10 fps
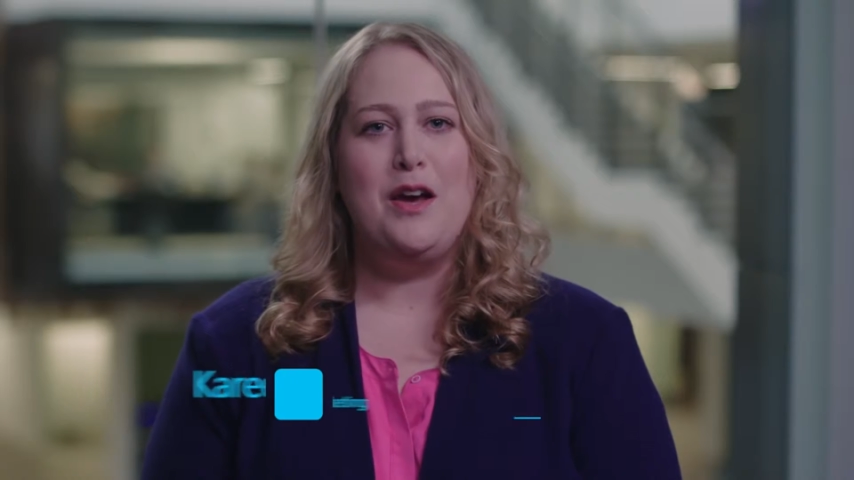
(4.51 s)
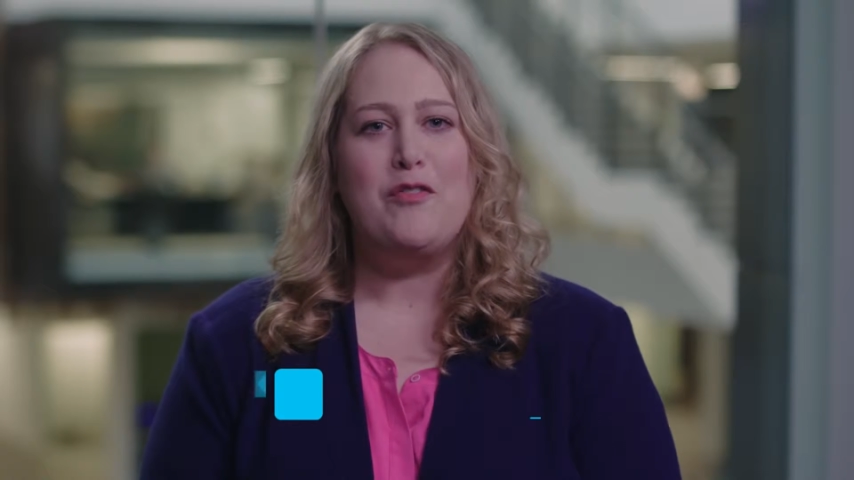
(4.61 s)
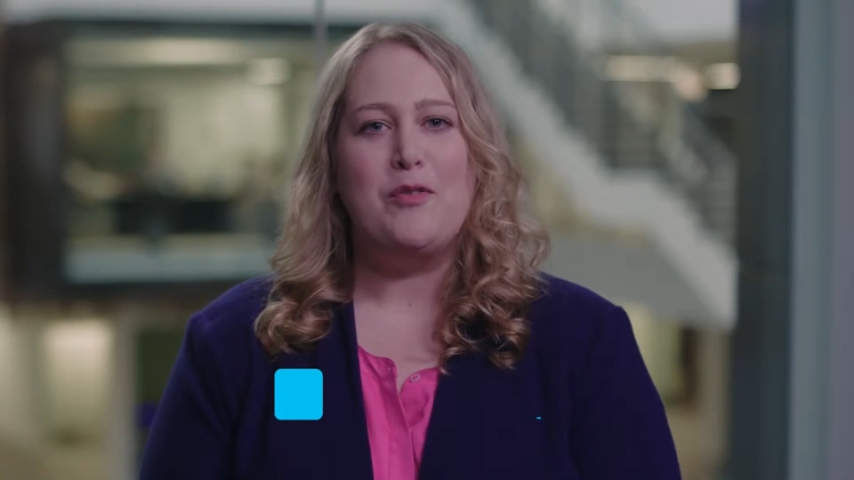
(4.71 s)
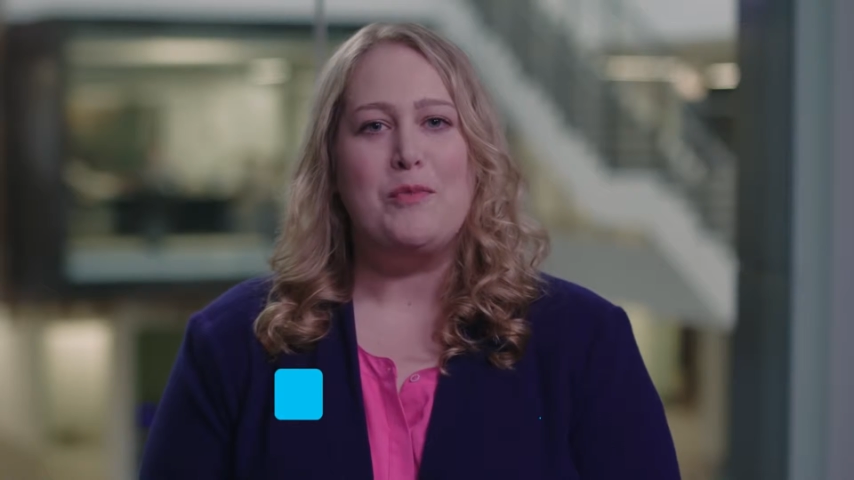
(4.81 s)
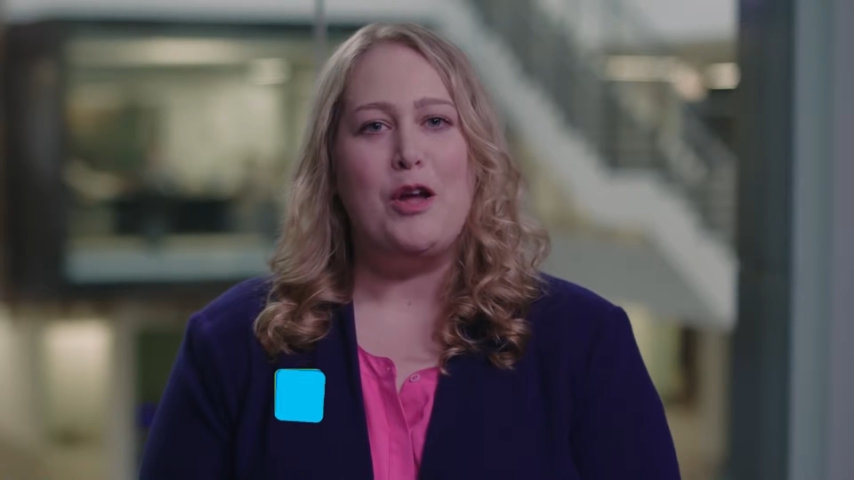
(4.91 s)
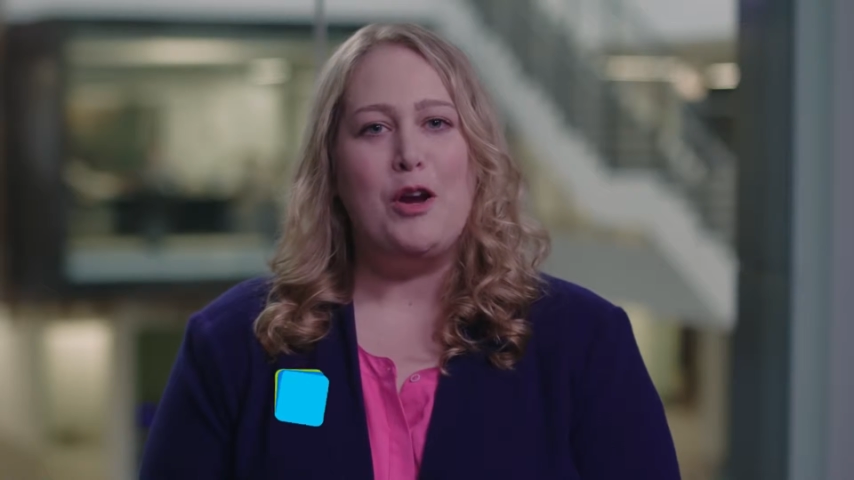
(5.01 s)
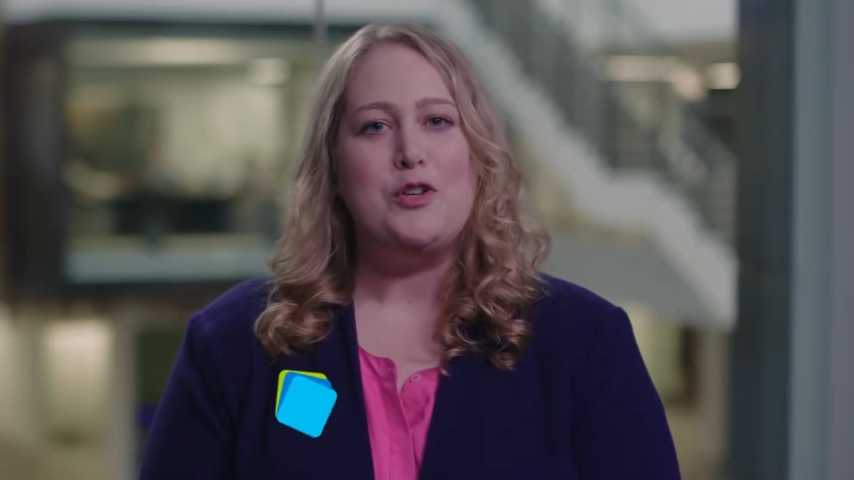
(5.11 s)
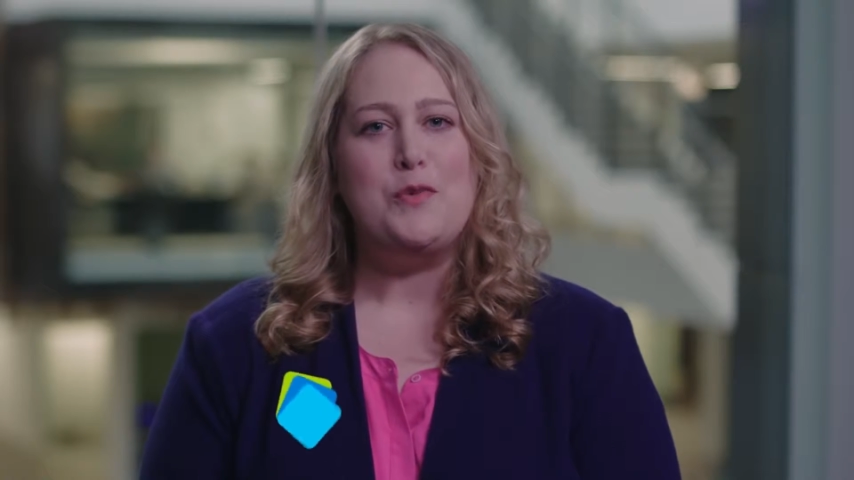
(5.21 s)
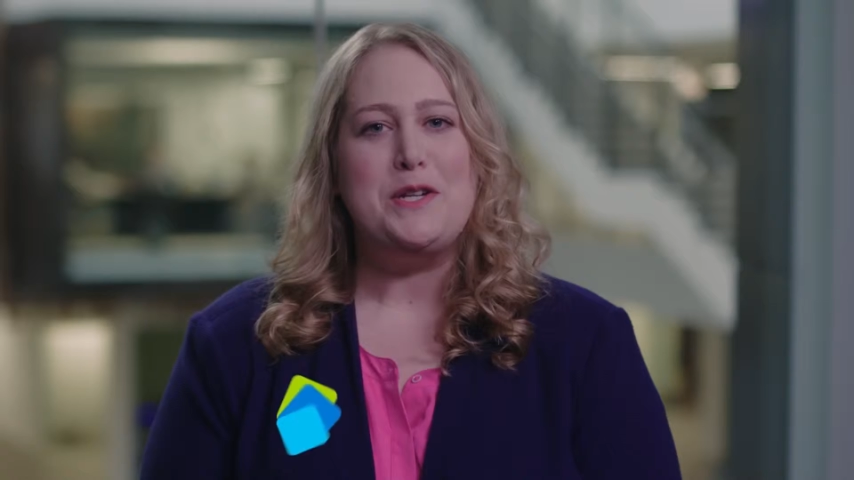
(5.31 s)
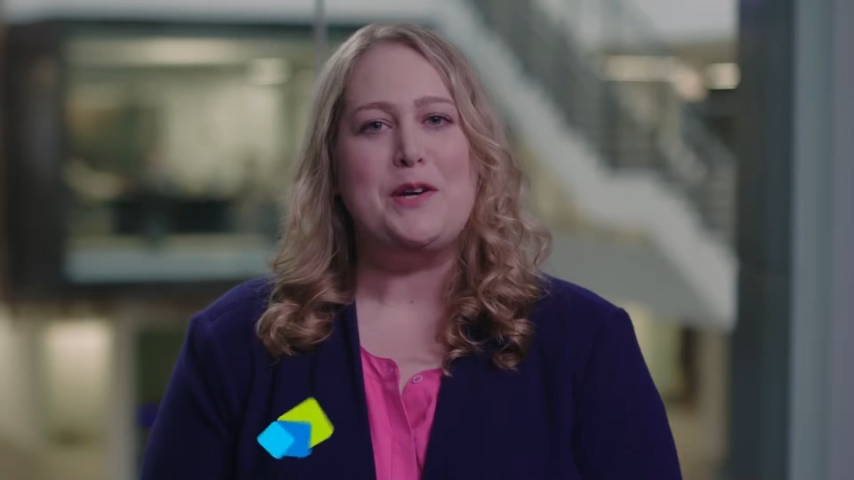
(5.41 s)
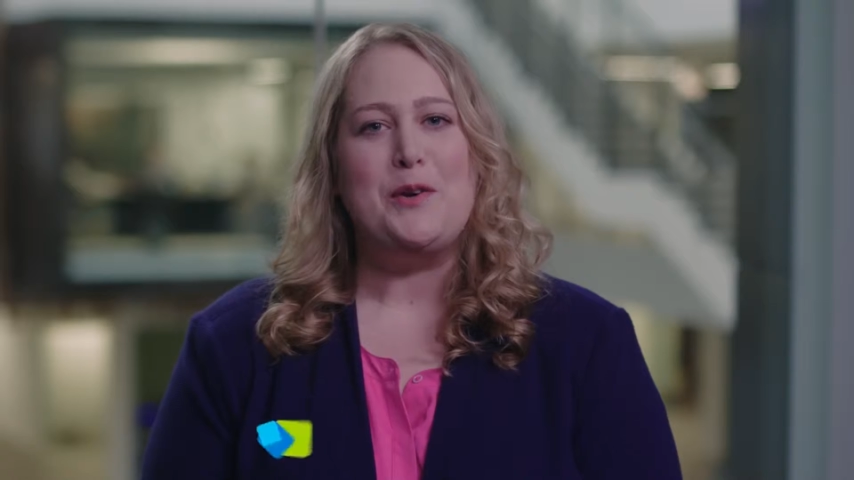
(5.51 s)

From large retail